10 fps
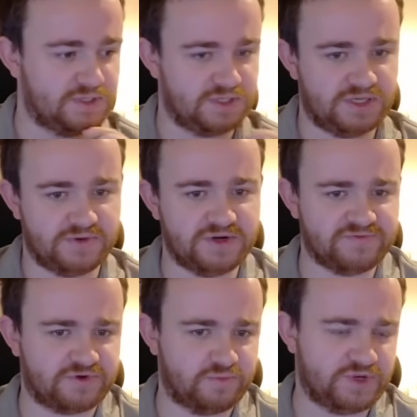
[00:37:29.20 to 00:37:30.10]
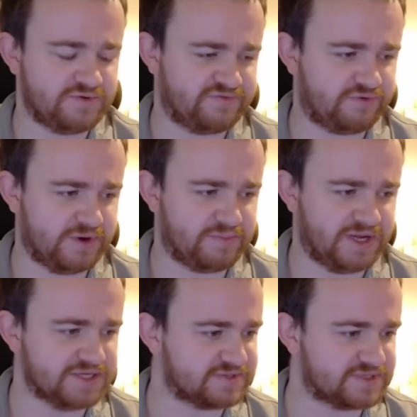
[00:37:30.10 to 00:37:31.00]
we don't have great
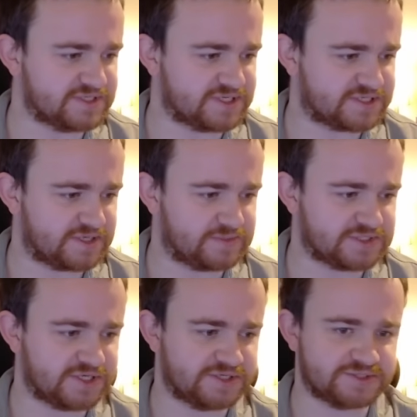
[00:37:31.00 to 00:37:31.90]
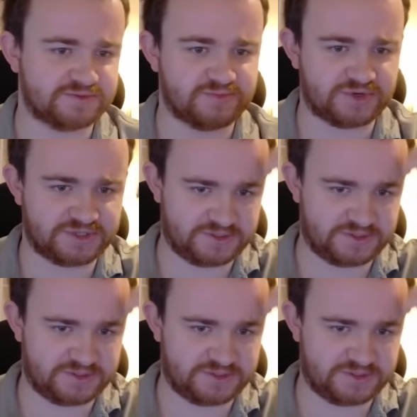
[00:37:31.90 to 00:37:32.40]
plays for these next couple of turns. We might,